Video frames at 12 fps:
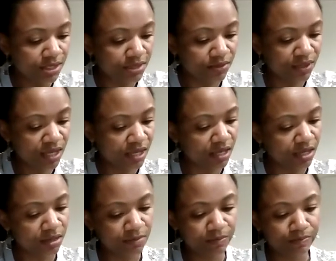So
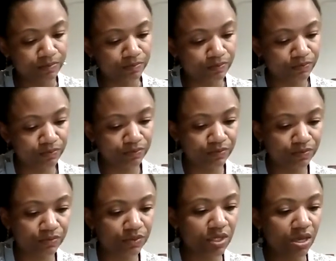then,
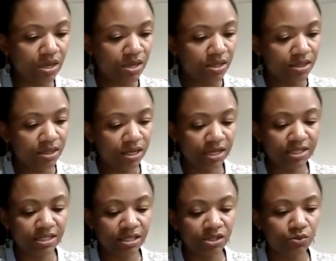the next
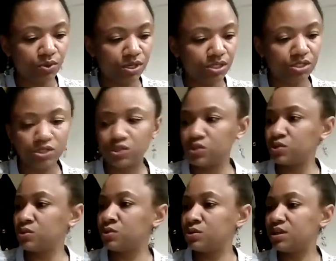thing you want to do
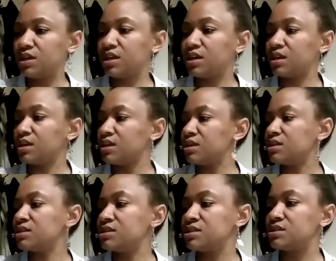
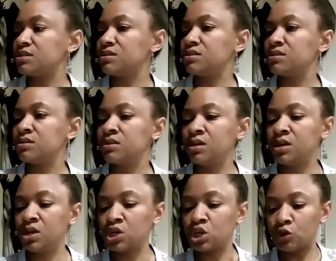is
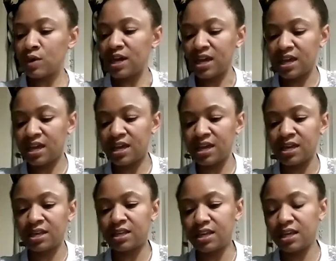go
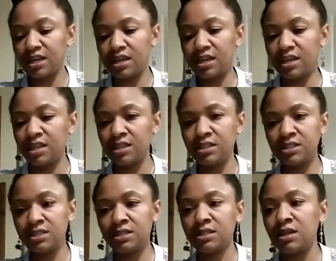ahead and
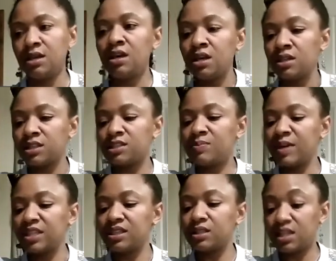let's
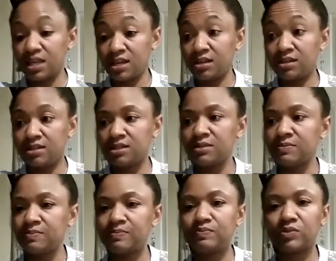make the legs,
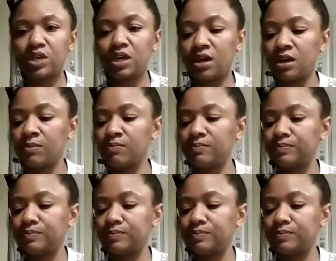okay?